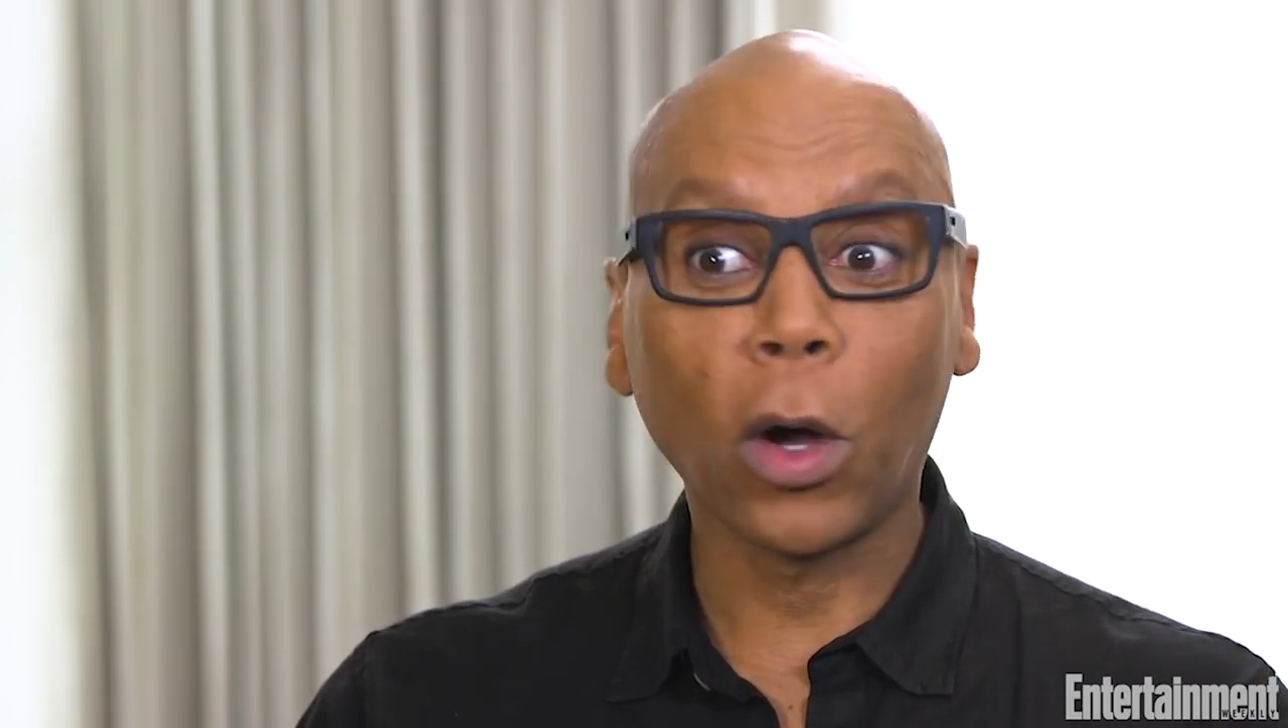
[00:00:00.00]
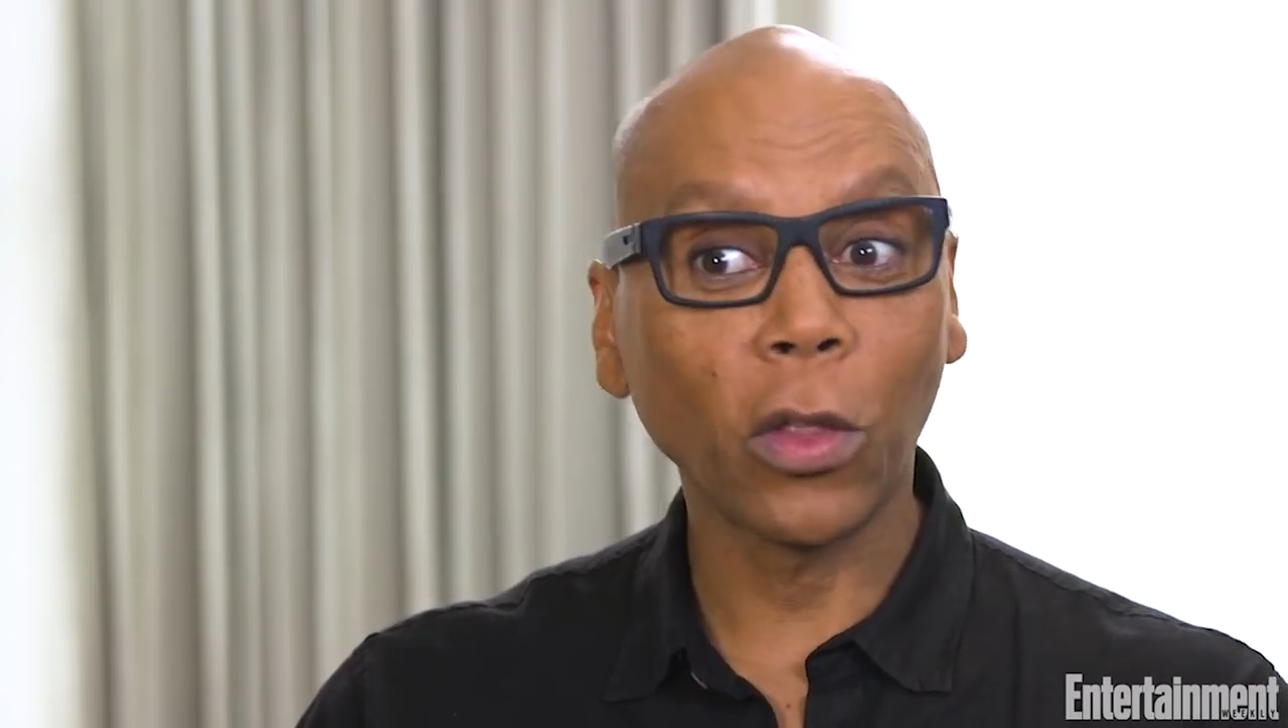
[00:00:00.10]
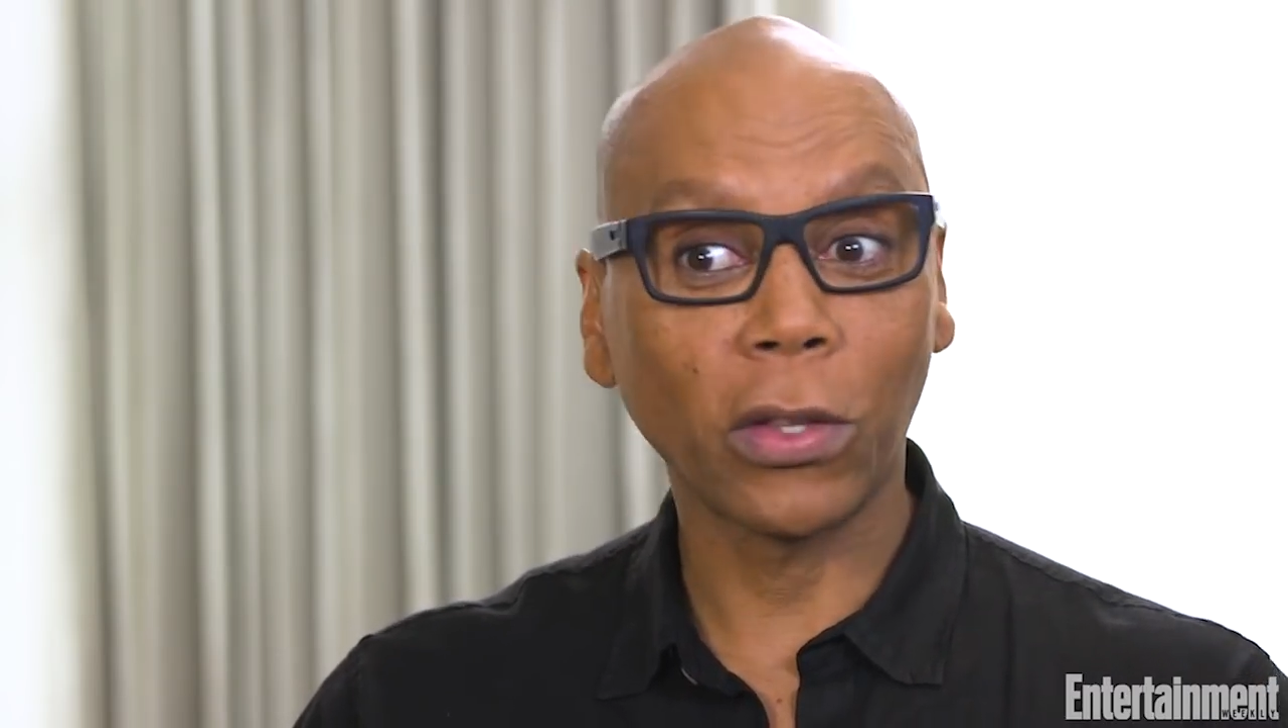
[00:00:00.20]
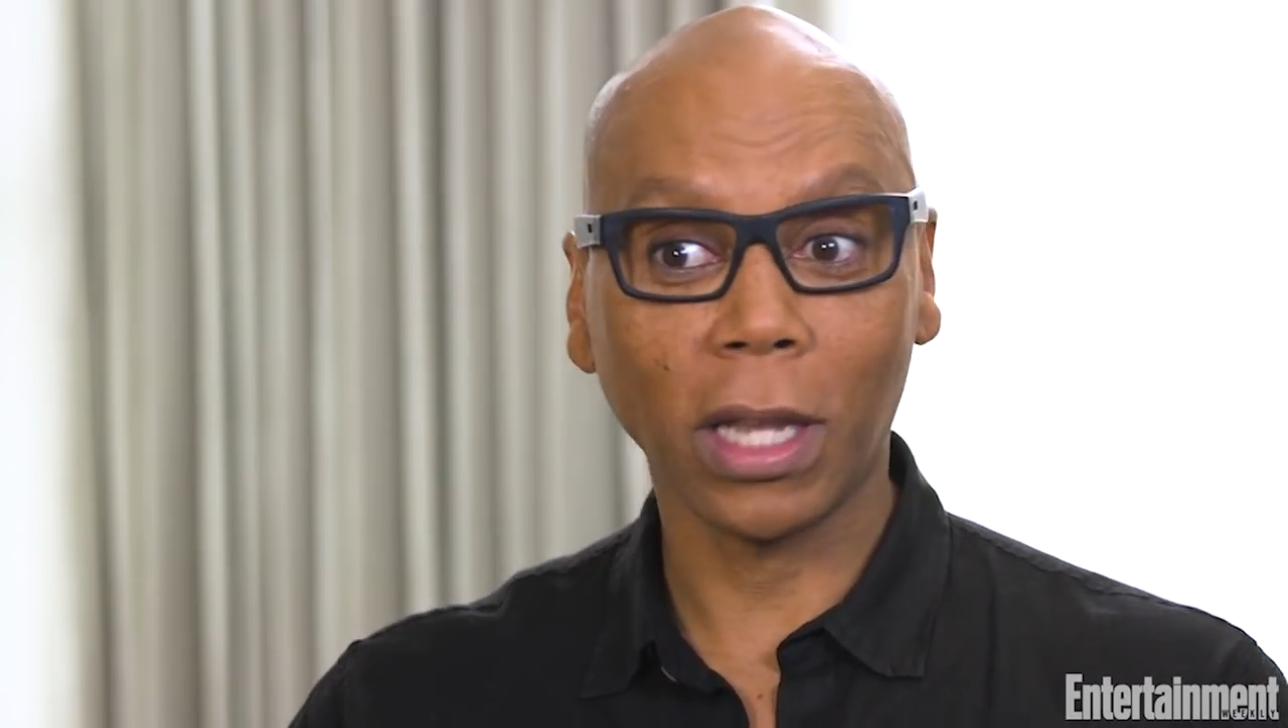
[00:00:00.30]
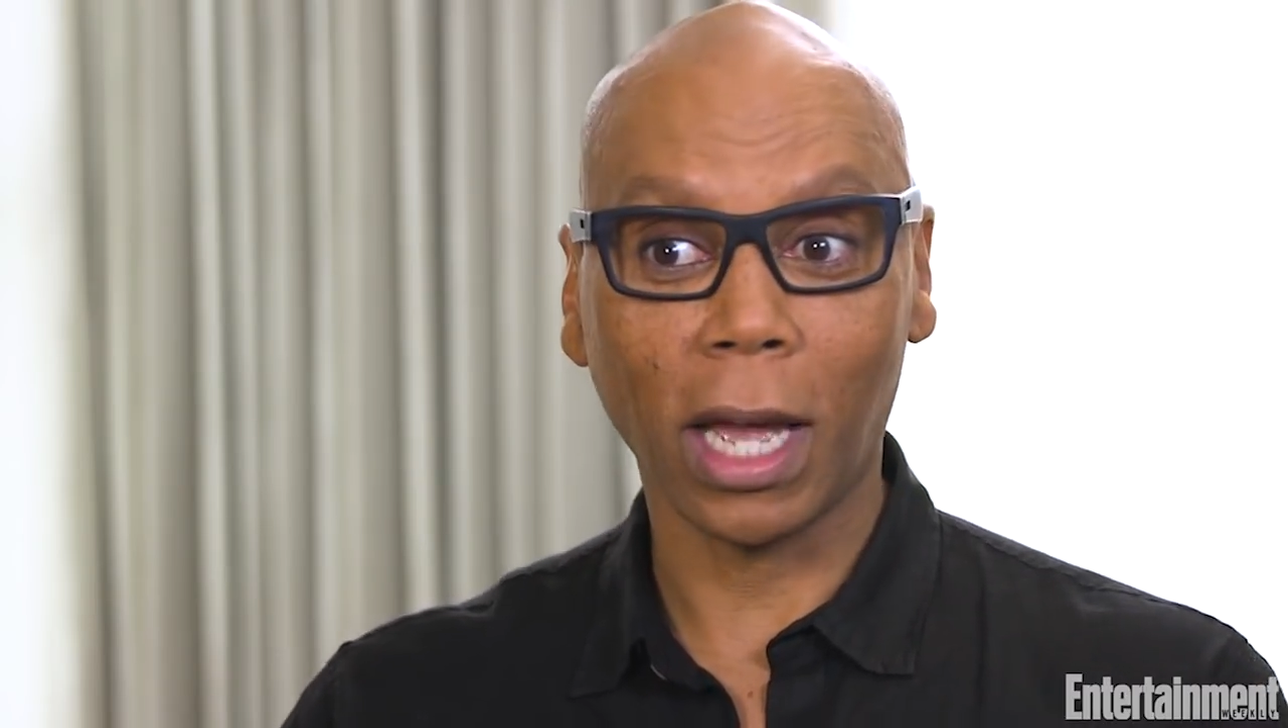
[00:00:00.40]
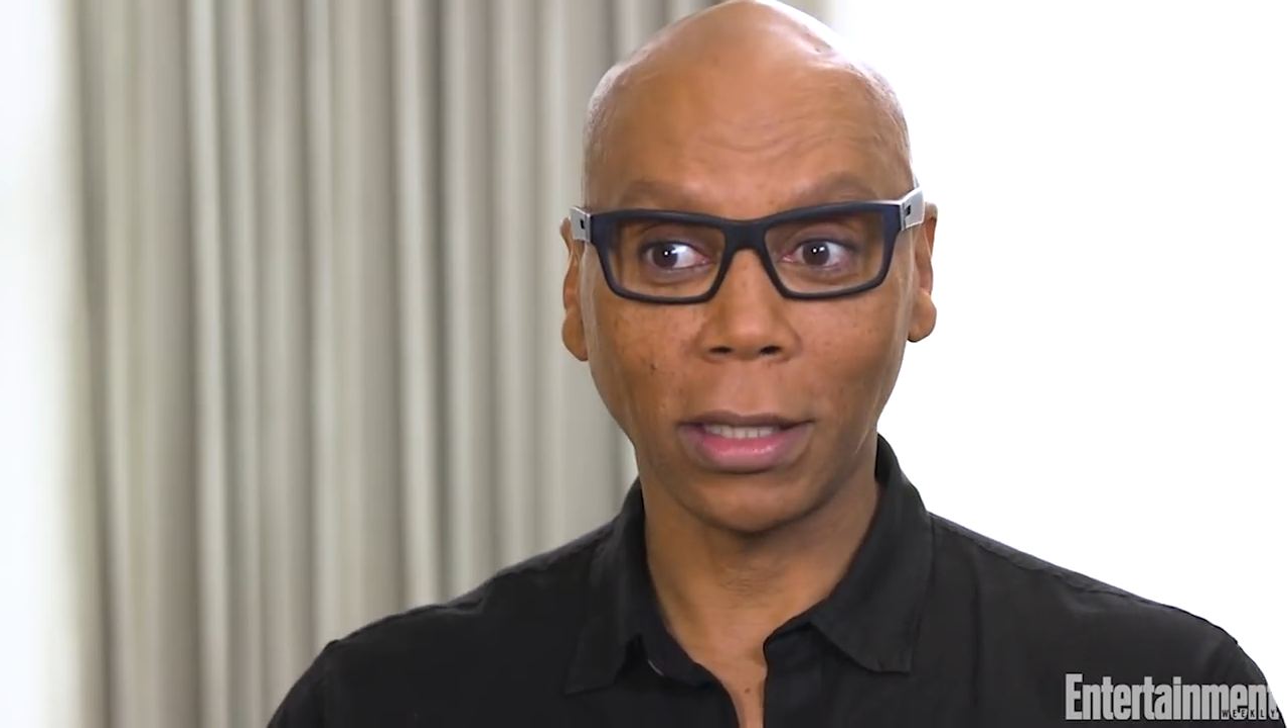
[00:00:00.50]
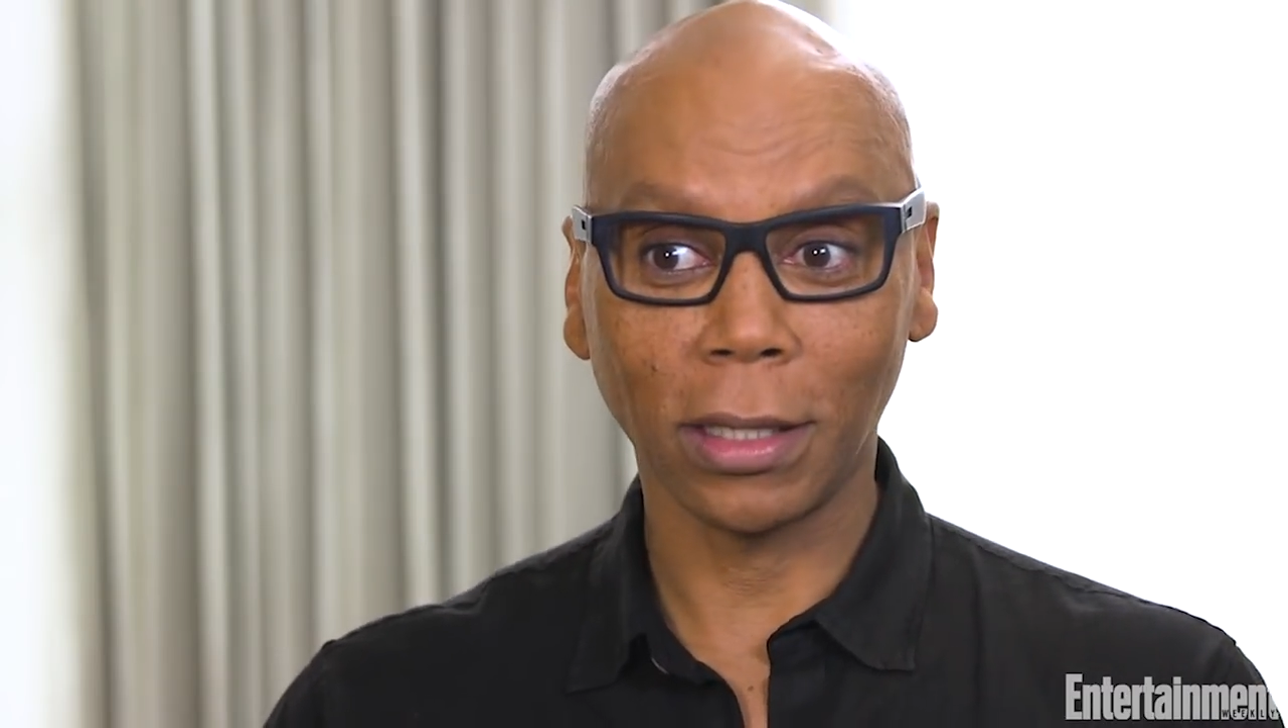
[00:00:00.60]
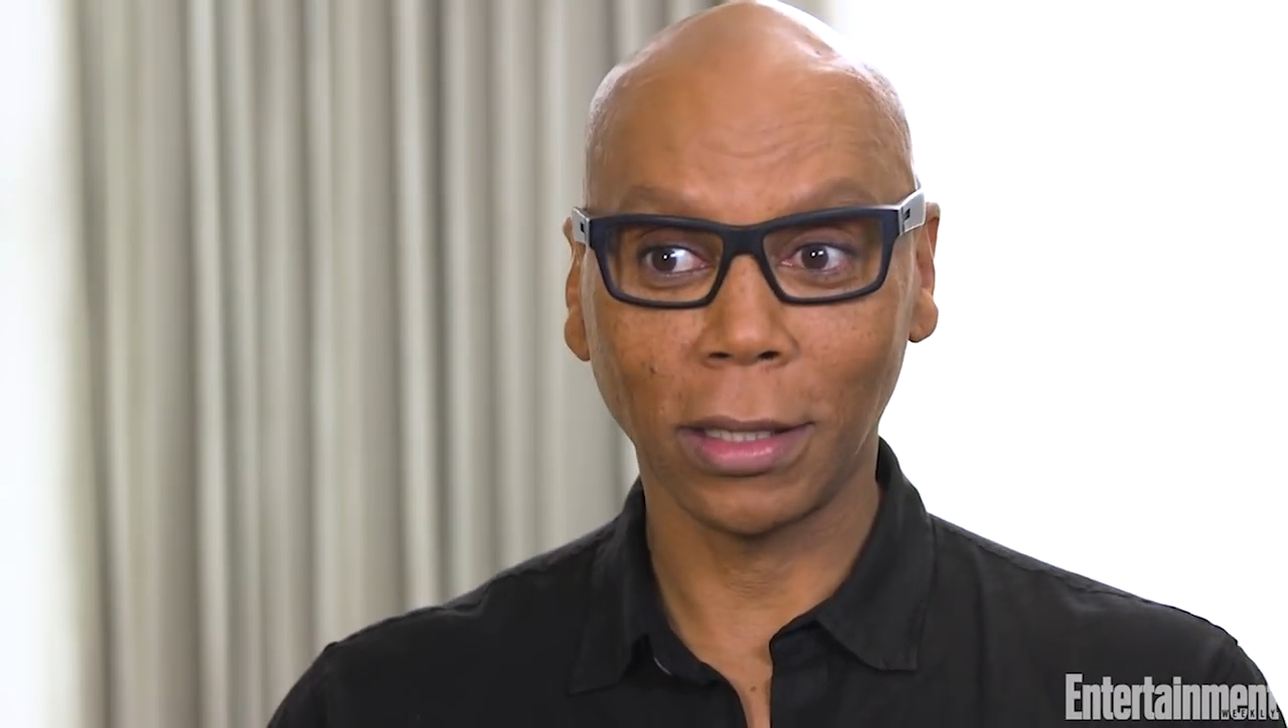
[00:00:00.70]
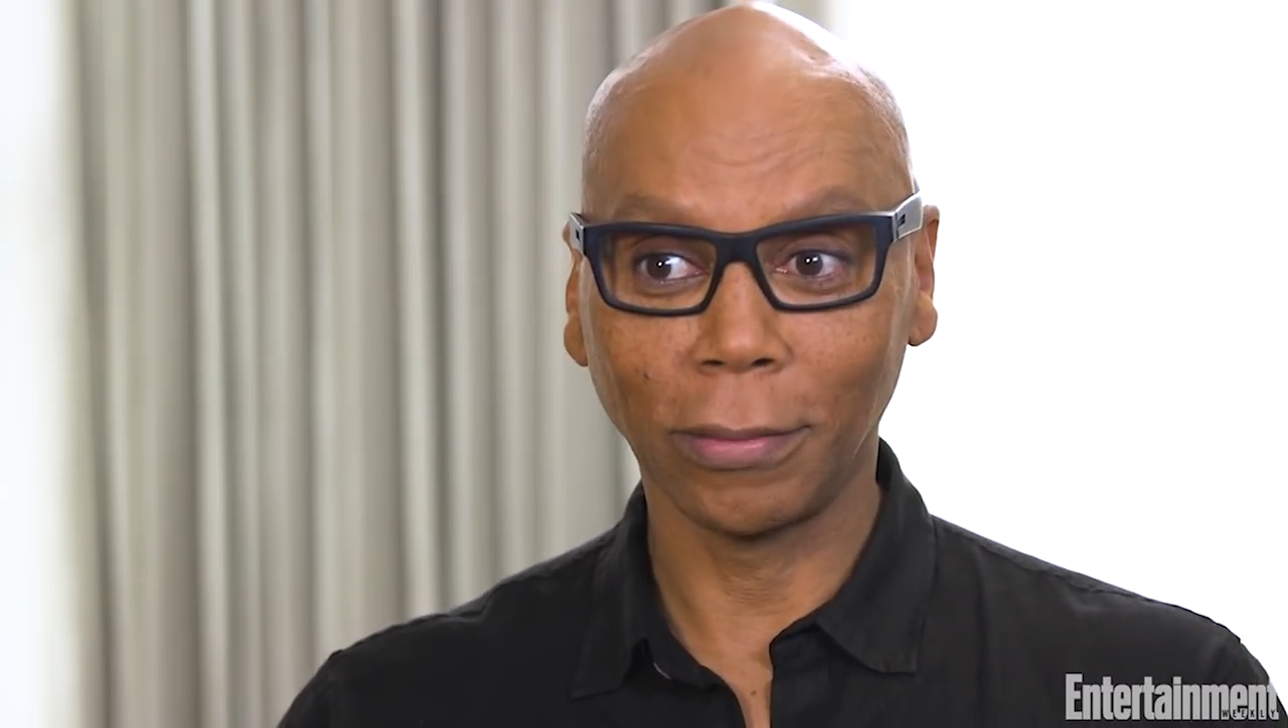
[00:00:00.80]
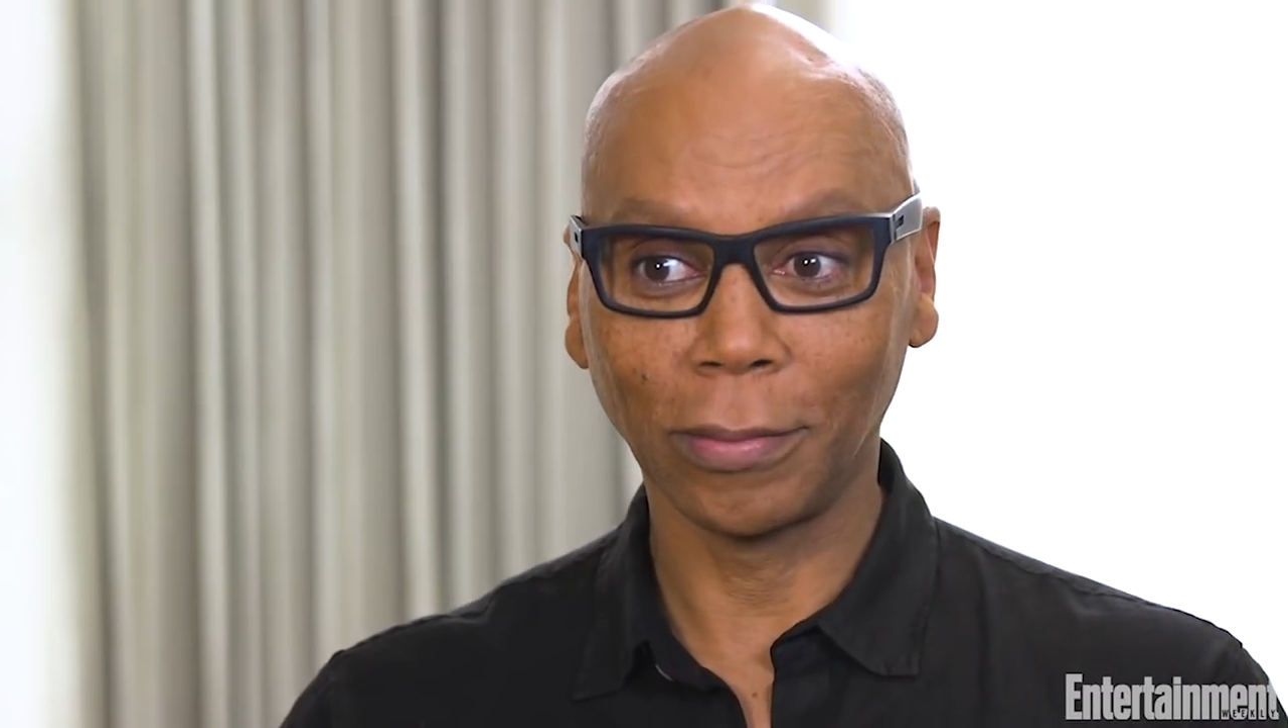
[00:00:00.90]
both
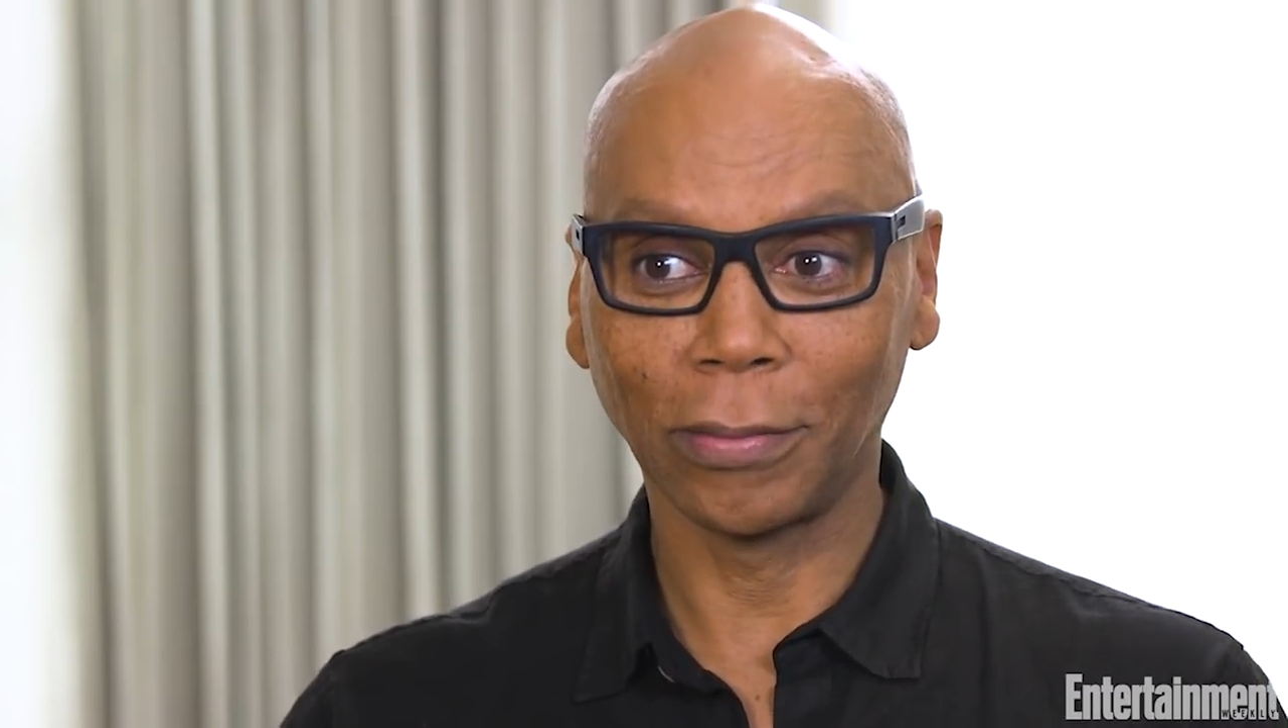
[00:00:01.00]
sets.